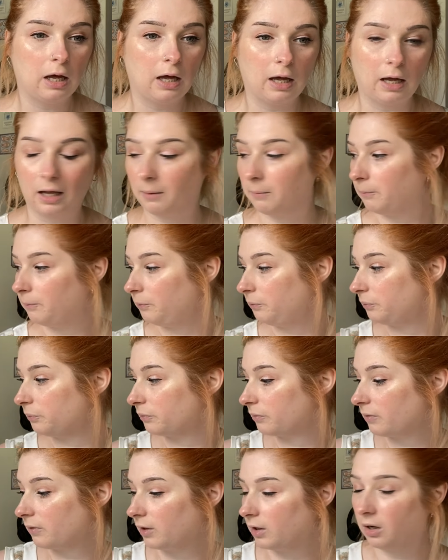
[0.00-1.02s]
Um,
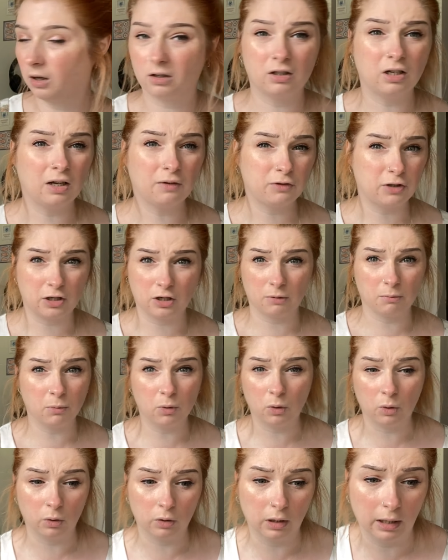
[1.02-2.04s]
I'd love to do
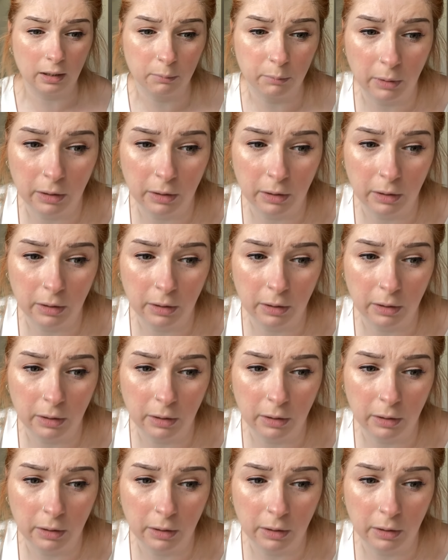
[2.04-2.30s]
more like